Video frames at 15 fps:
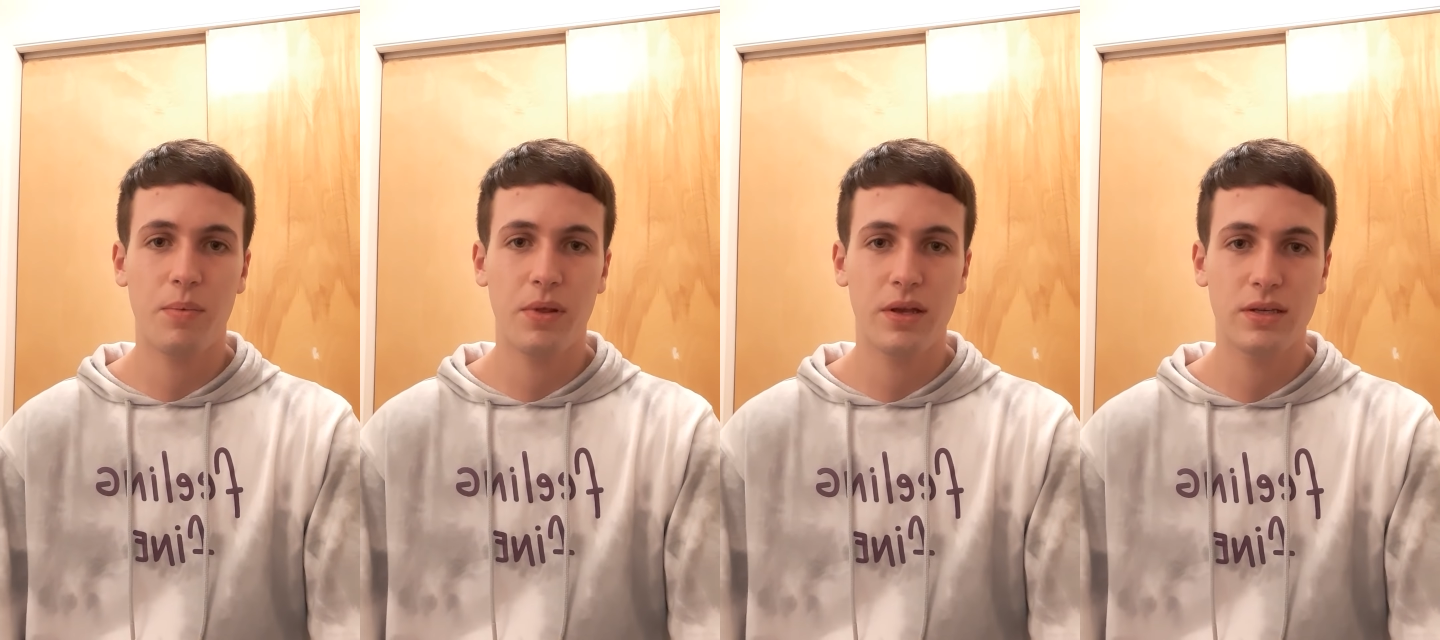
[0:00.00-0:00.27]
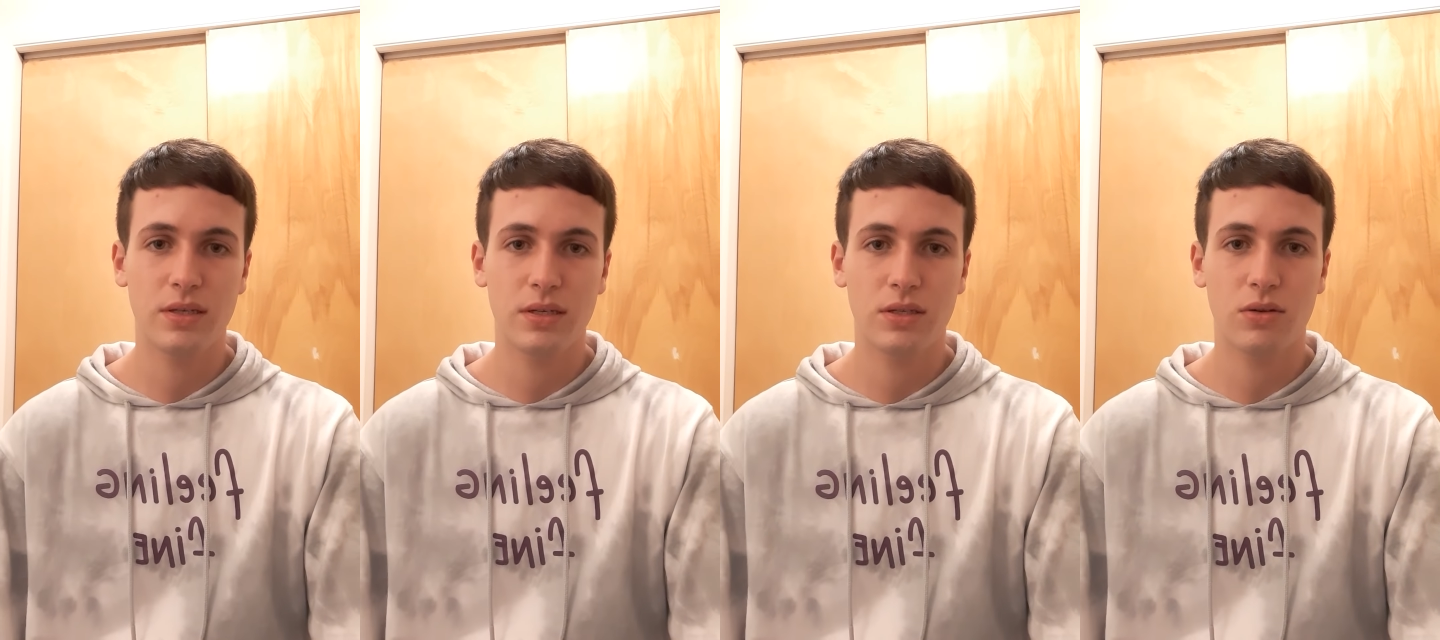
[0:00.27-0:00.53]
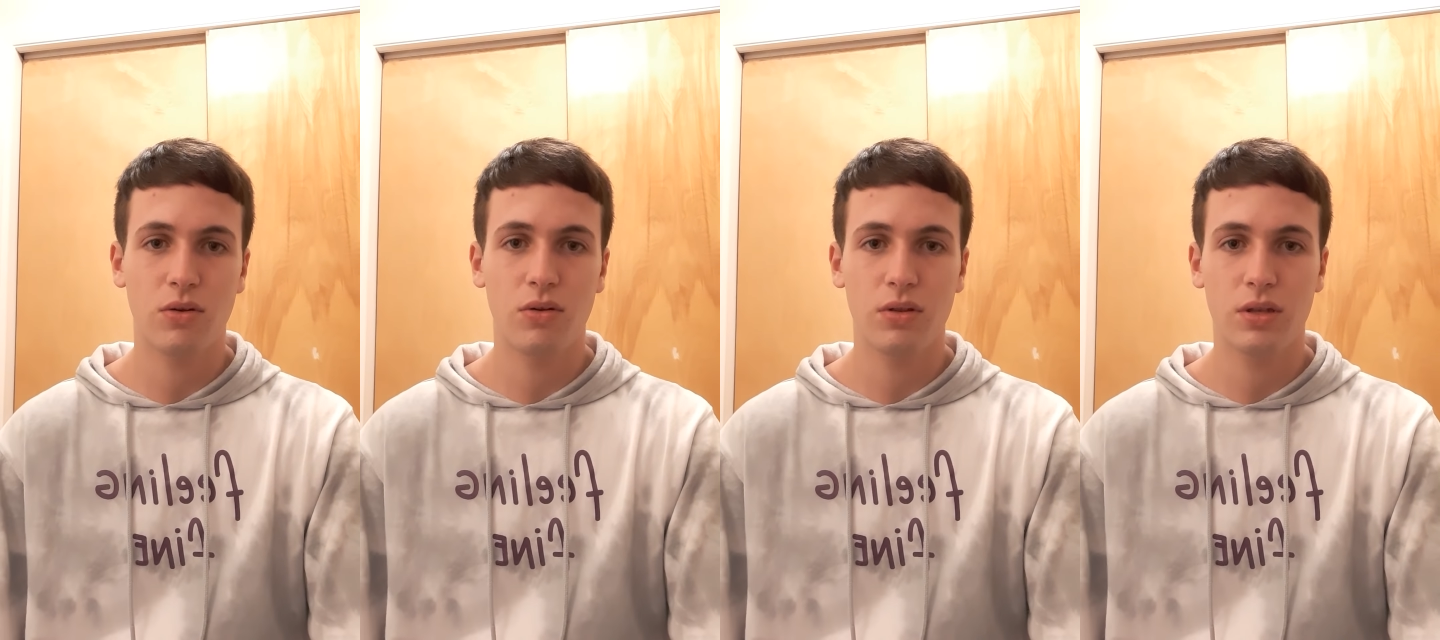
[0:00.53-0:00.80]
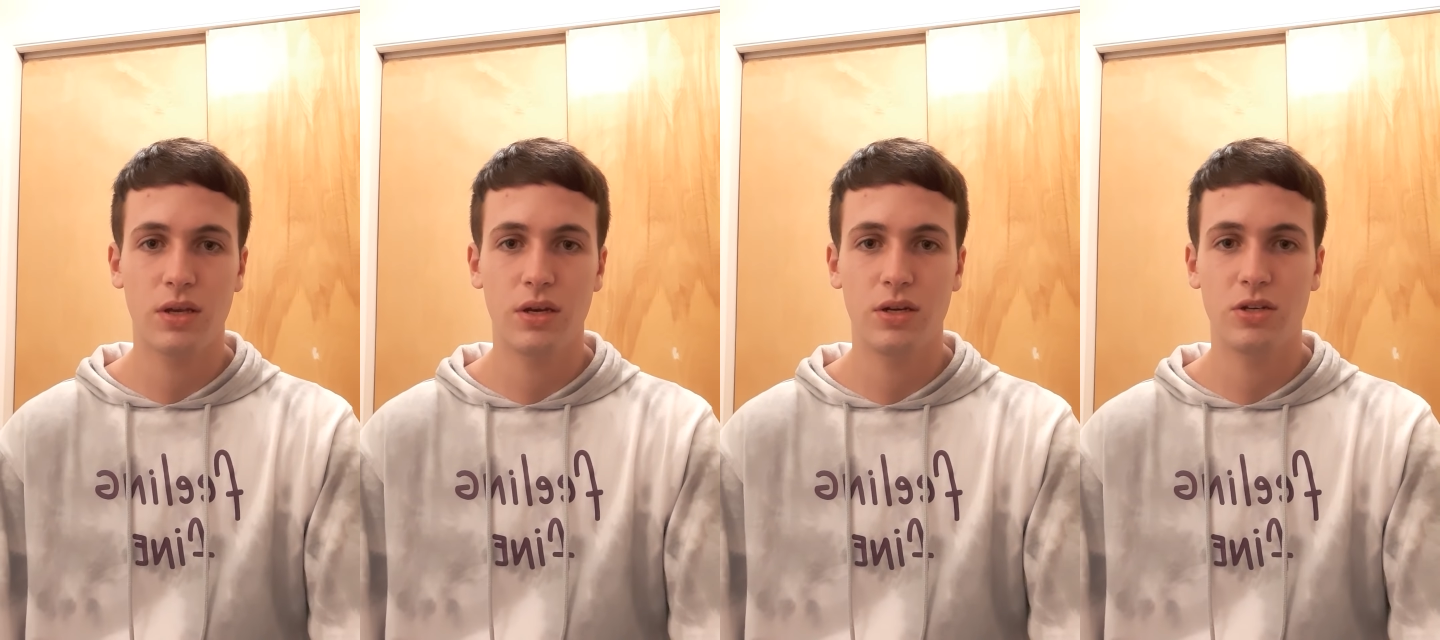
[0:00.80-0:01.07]
place is
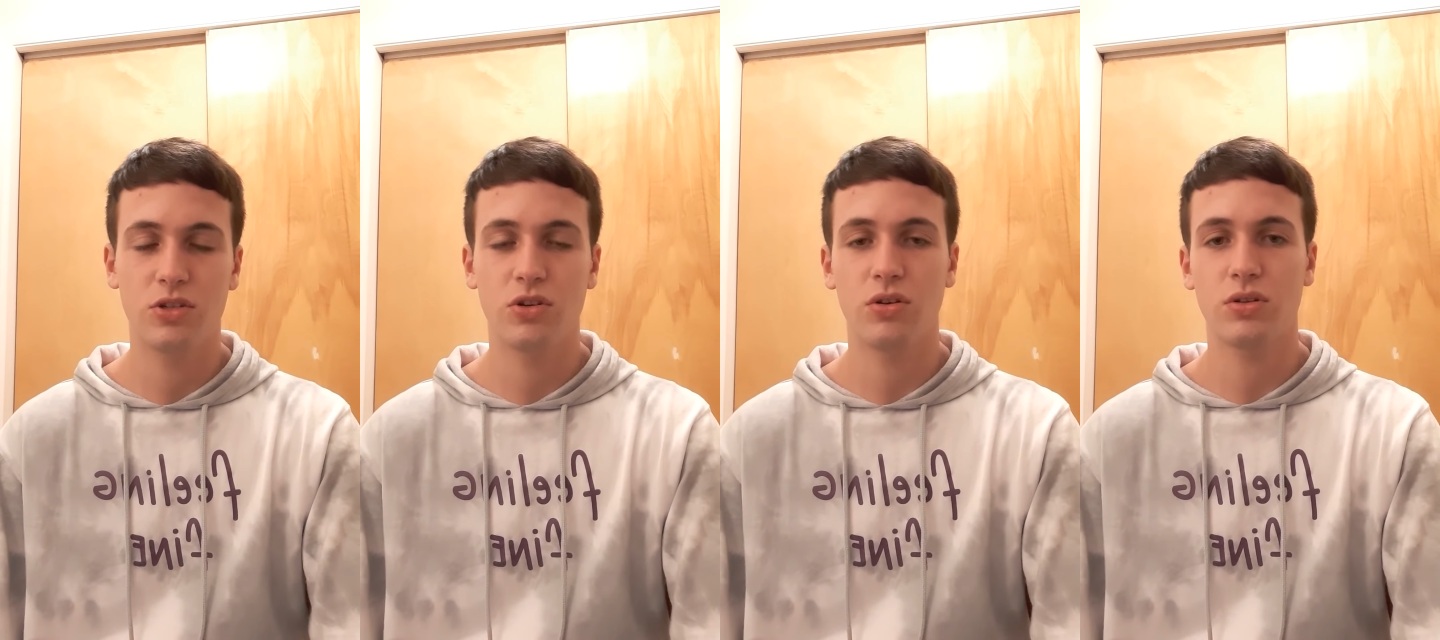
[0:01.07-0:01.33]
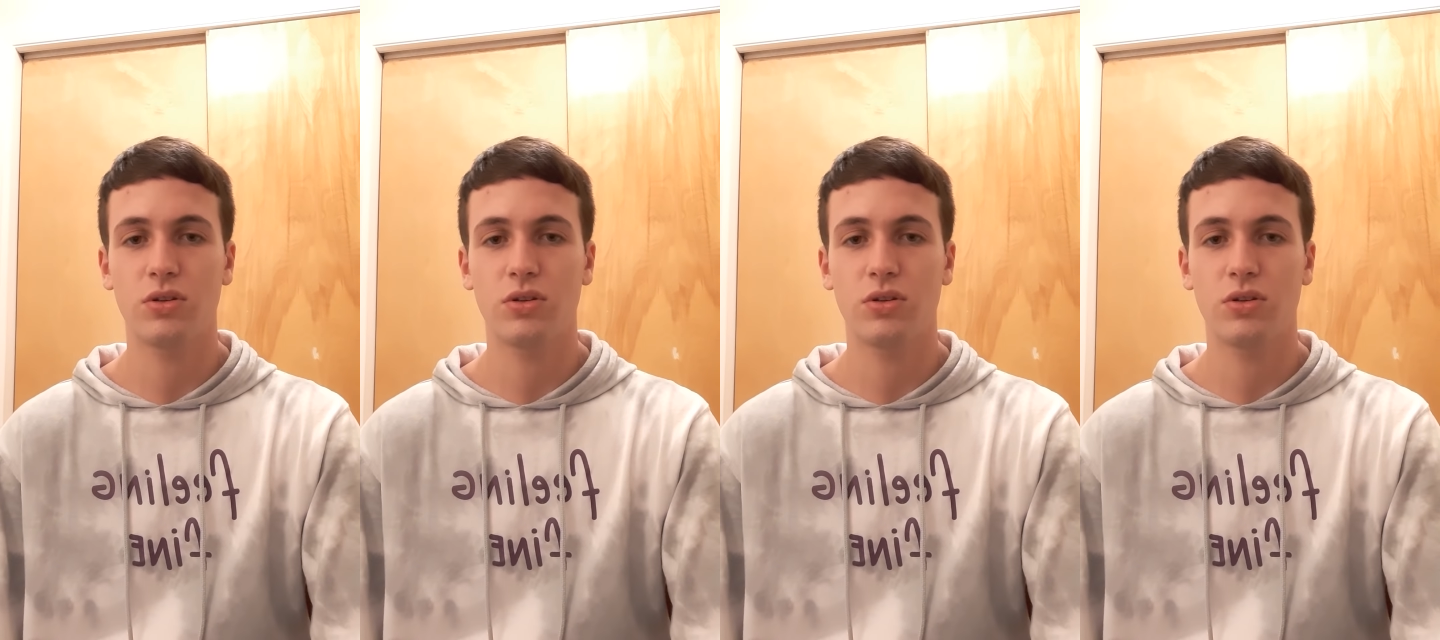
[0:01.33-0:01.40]
called Kirjo.